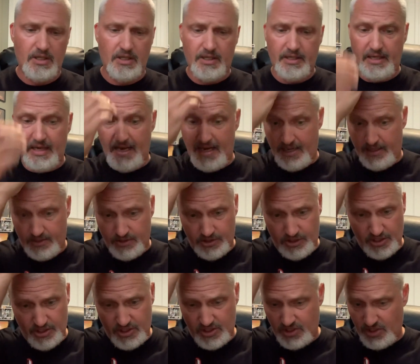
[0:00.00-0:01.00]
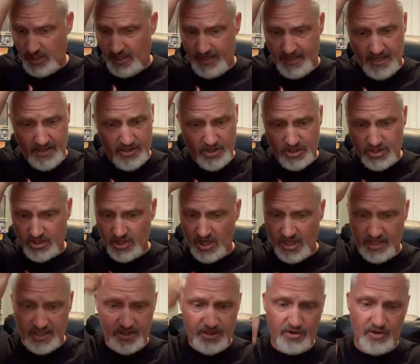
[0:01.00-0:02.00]
yeah, just another
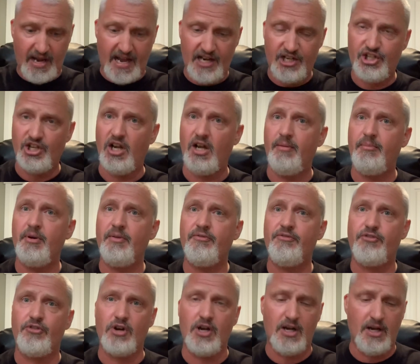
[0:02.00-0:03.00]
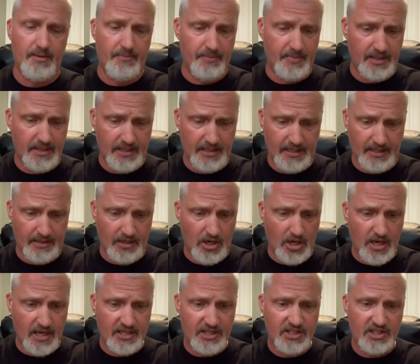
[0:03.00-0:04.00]
solid thrash album from uh,
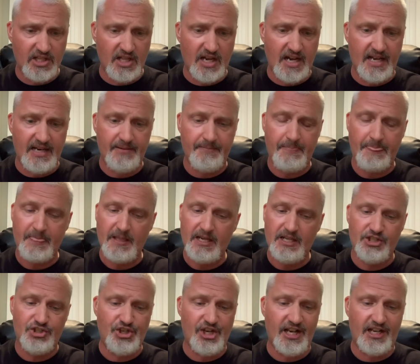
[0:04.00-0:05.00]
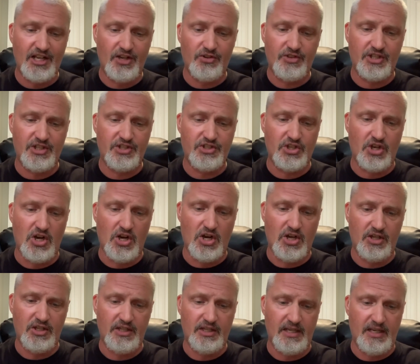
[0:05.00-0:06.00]
Onslaught. Check out the
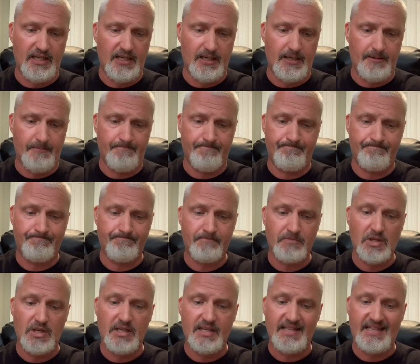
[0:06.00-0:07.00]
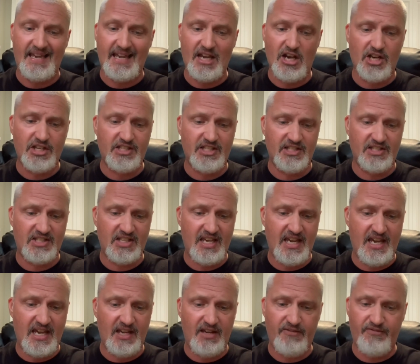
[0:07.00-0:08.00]
song um, Chaos is
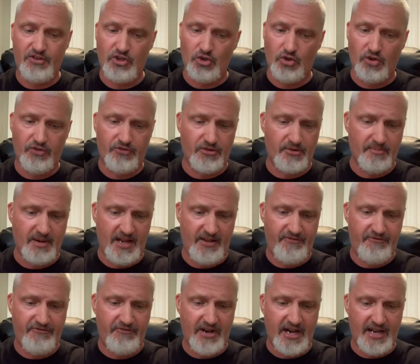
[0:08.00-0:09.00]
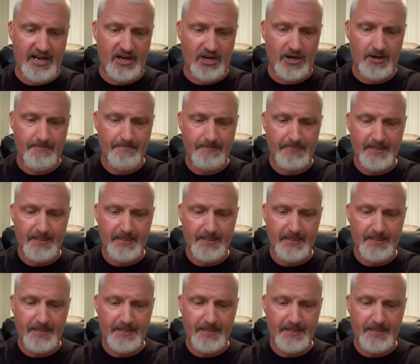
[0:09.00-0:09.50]
King, Fuel for My Fire,